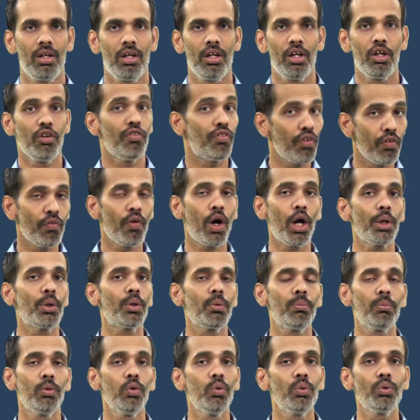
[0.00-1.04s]
If we want to
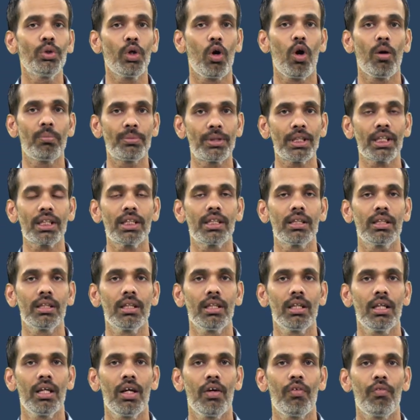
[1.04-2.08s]
move the objects,
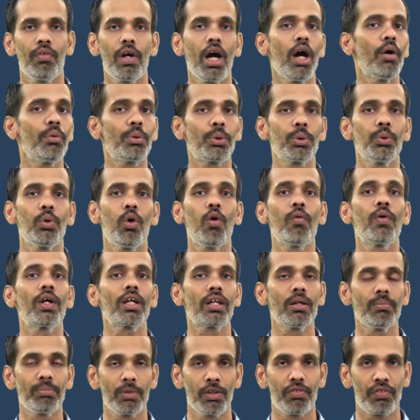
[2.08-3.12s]
we have to
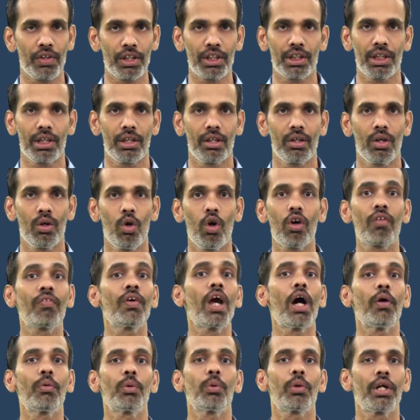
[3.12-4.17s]
overcome the friction or we
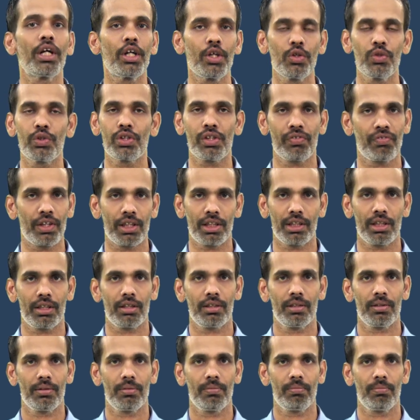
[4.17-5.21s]
have to reduce the friction.
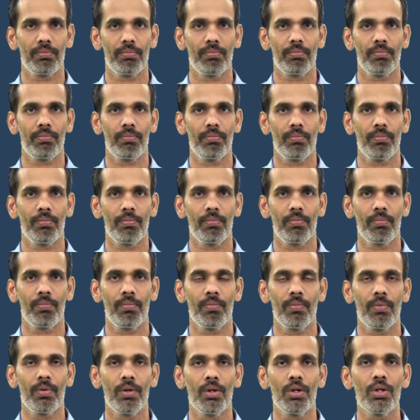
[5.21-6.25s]

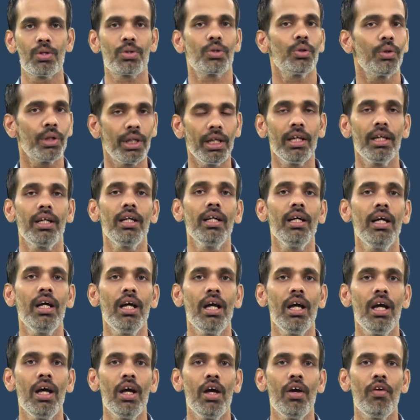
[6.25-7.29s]
So, here
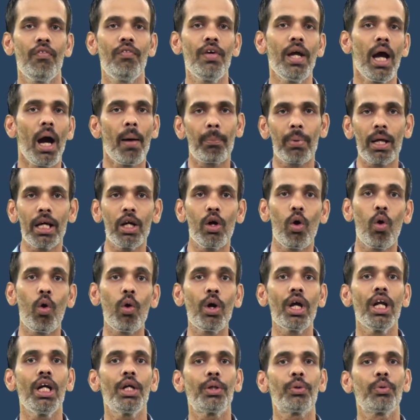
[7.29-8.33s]
we apply
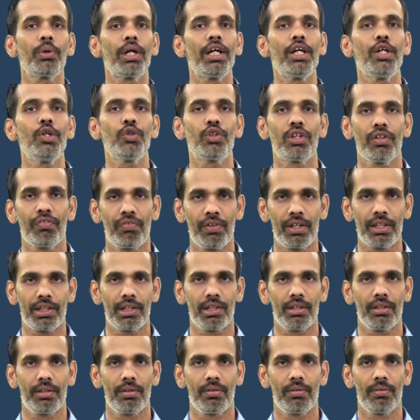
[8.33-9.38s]
oil to reduce the
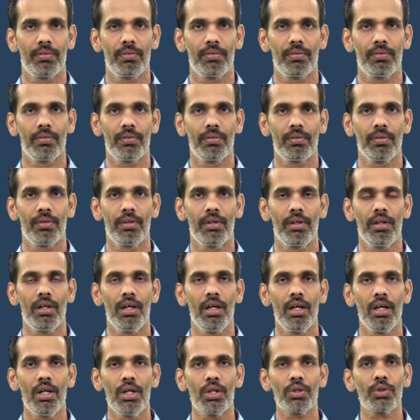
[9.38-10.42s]
friction.
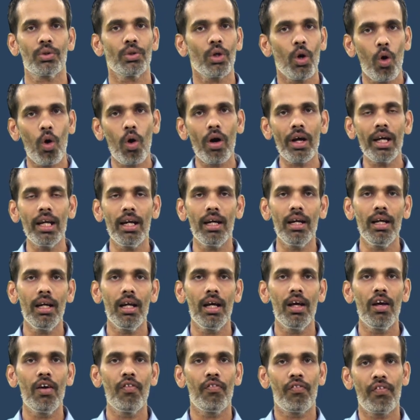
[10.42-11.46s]
So, the oil
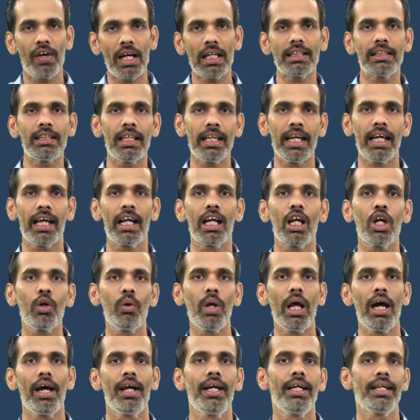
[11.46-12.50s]
fills the
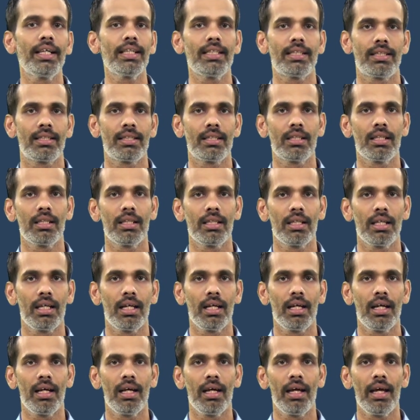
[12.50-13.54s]
irregularities
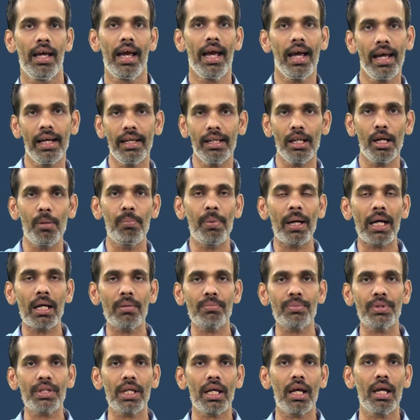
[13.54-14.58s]
and it
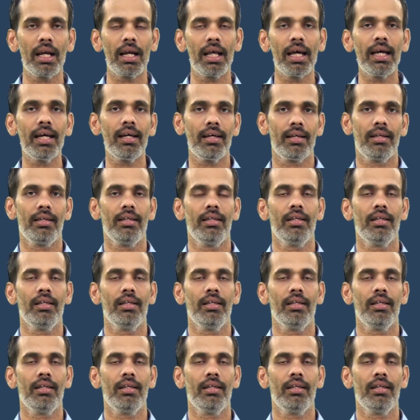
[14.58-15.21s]
becomes a layer,